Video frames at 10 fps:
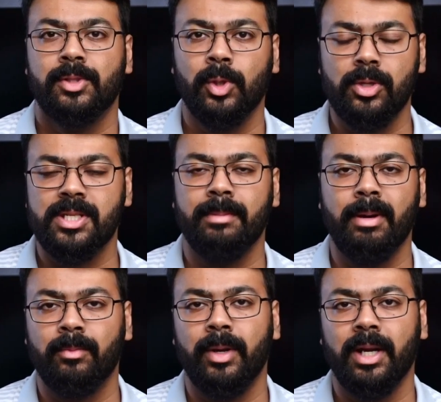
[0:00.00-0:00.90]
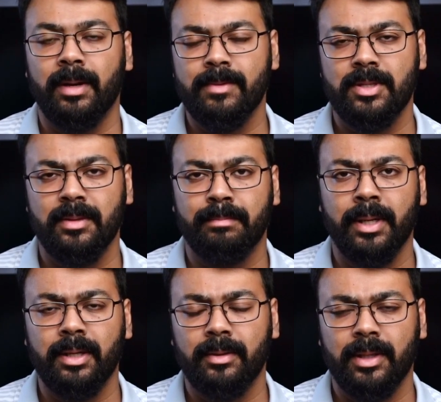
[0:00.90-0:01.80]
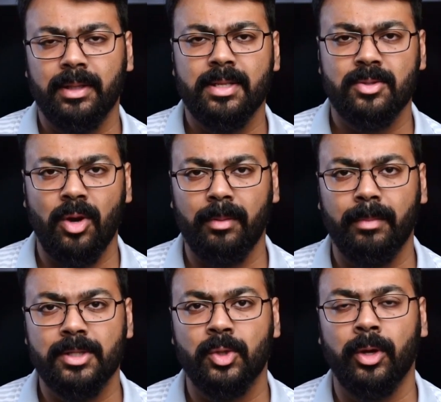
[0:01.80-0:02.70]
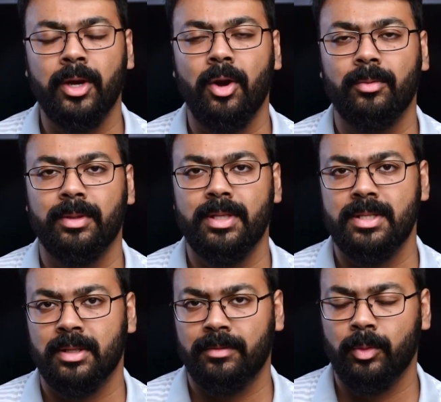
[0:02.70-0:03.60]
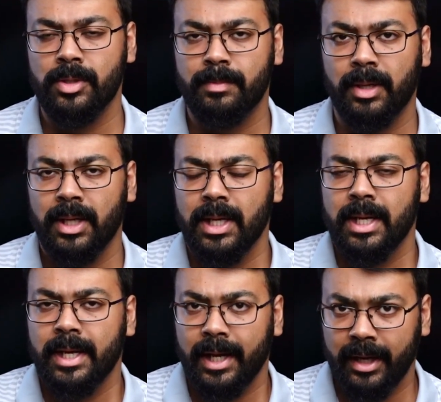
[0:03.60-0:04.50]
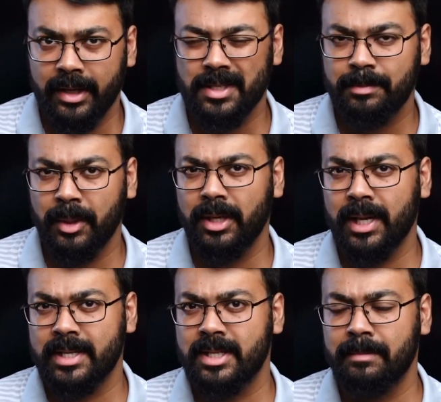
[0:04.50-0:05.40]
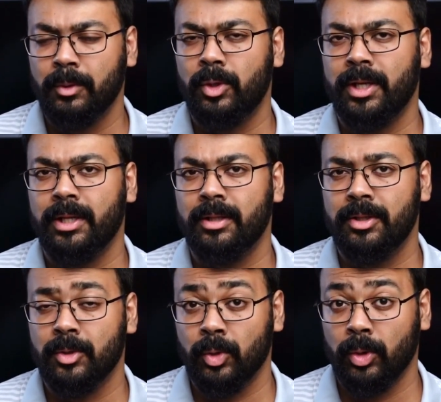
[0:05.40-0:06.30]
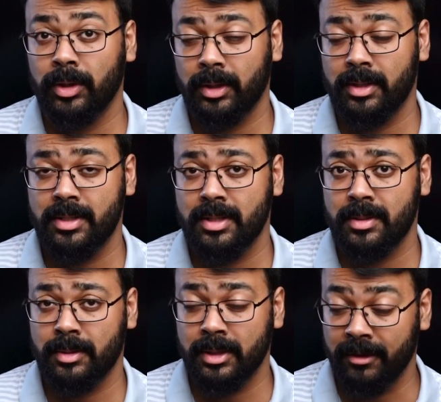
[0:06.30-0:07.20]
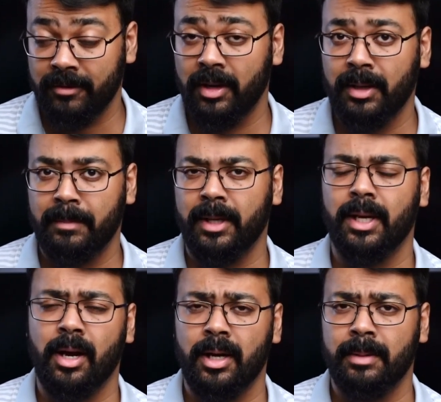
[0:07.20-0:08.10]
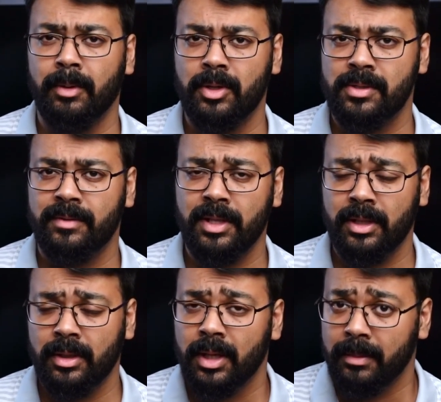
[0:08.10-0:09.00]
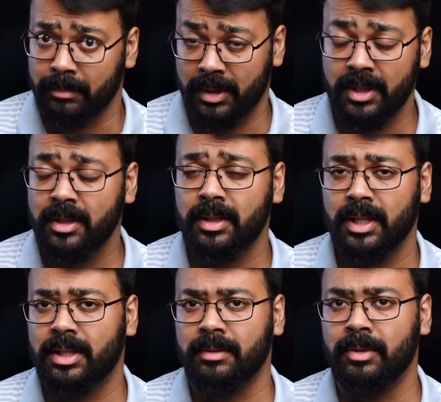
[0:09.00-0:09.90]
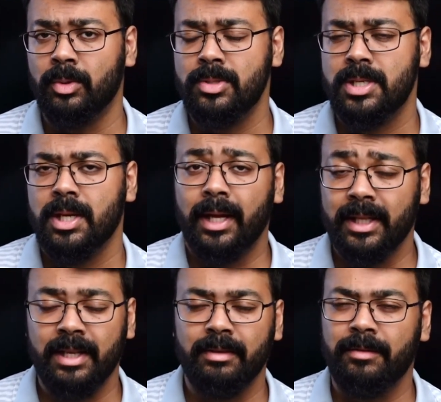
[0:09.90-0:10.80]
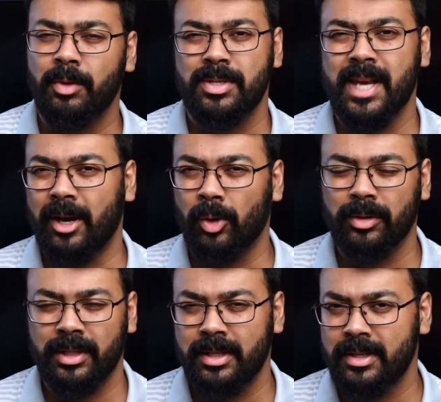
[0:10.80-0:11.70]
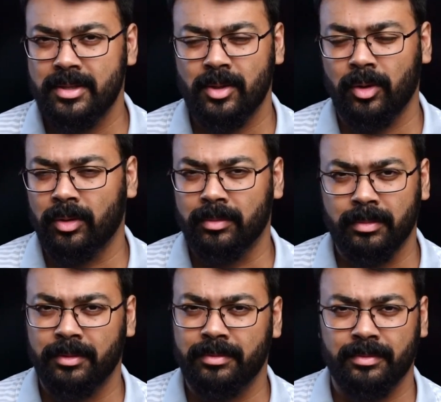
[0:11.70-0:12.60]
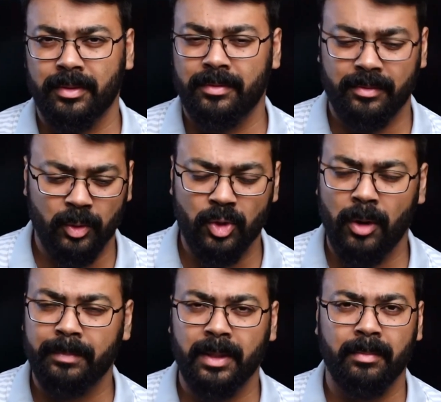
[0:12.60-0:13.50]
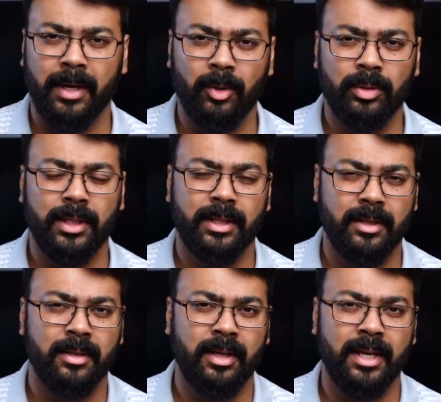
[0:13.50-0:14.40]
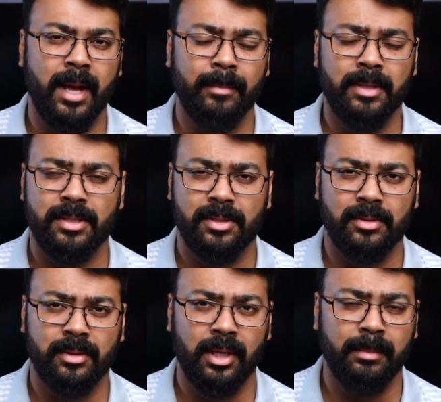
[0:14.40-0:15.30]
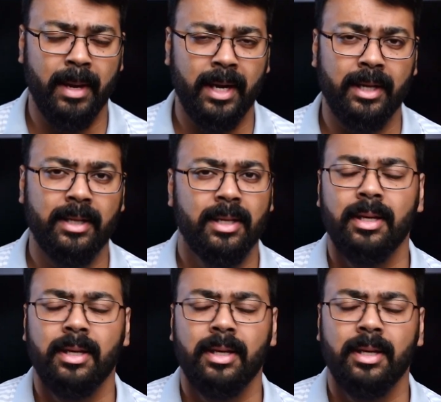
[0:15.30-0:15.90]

So to sum up, when it comes to the build, well, there's not much going on with these earphones, but it is pretty nicely put together. You know that this is definitely pretty hardy because of the material that they've used. I think even if you sat on these or if, if you dropped them, I don't think they'd really damage really badly.